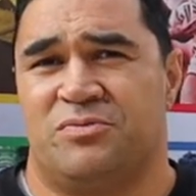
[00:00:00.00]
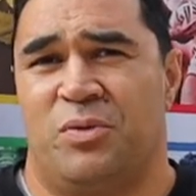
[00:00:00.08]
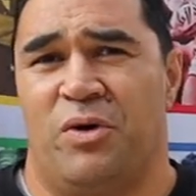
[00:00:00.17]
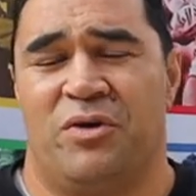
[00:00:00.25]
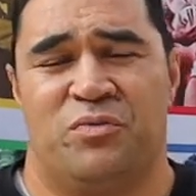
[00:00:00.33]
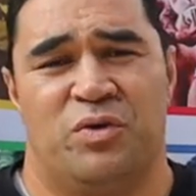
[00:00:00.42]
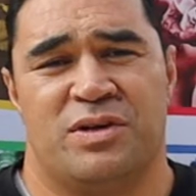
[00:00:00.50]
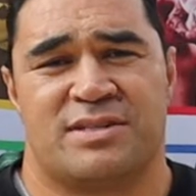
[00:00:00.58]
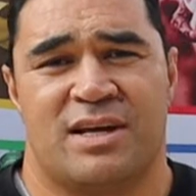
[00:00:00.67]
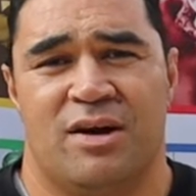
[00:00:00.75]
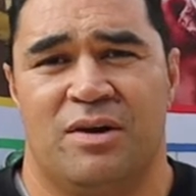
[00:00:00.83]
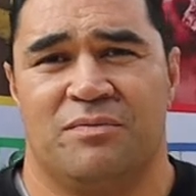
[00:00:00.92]
my wife was,
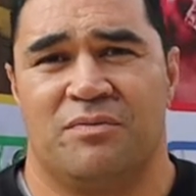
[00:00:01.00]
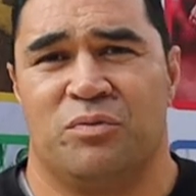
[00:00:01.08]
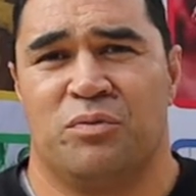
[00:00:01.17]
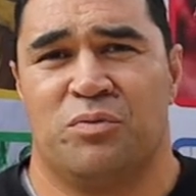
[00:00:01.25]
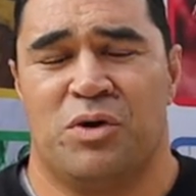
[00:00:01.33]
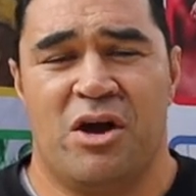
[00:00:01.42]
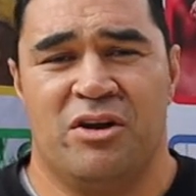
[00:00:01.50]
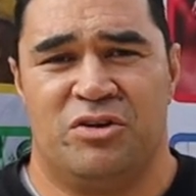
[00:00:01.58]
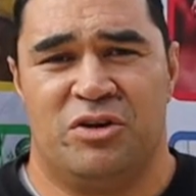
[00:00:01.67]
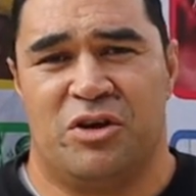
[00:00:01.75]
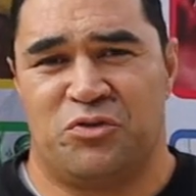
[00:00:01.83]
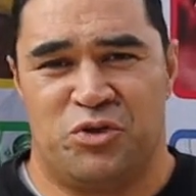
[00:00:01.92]
we're only
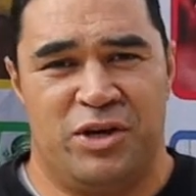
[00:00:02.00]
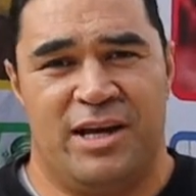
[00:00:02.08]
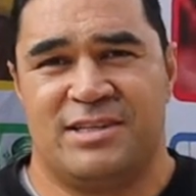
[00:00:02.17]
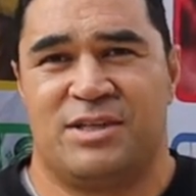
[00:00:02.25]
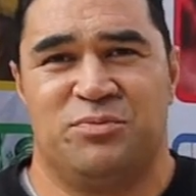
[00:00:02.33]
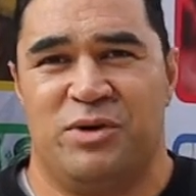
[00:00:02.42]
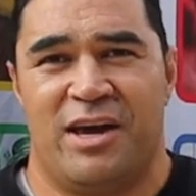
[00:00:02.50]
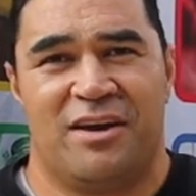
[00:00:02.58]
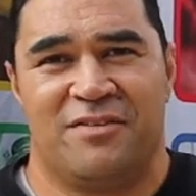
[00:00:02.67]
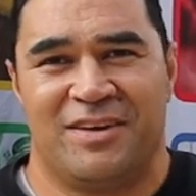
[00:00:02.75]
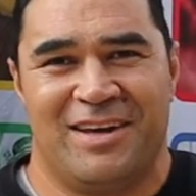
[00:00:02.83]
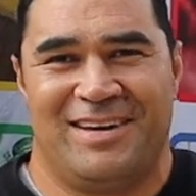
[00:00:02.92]
doing our 3 years, then we're out
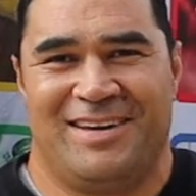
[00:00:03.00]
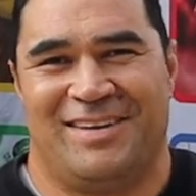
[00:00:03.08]
of here.